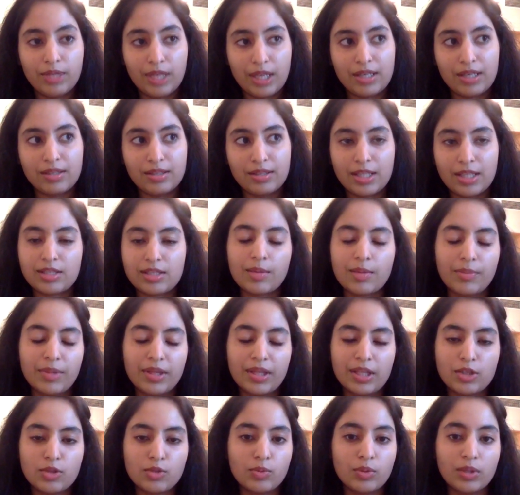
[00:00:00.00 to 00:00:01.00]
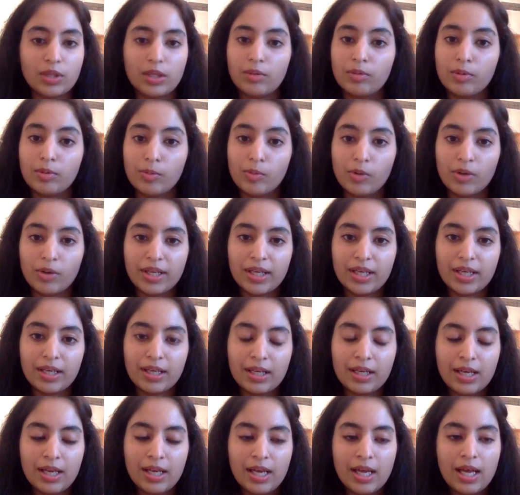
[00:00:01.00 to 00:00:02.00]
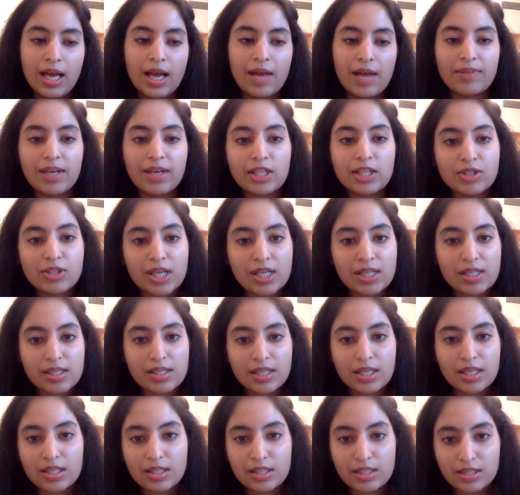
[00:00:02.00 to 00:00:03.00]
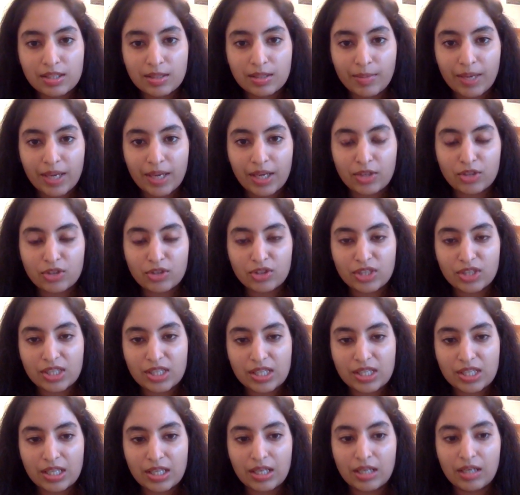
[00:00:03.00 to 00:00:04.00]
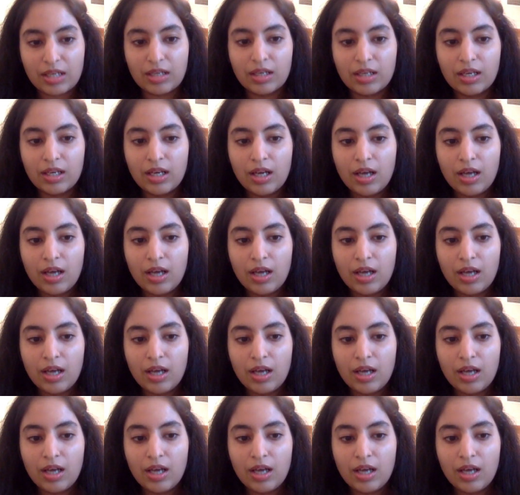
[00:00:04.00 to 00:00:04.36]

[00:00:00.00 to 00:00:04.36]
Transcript: That's something that's really rewarding, and that translates to my interest in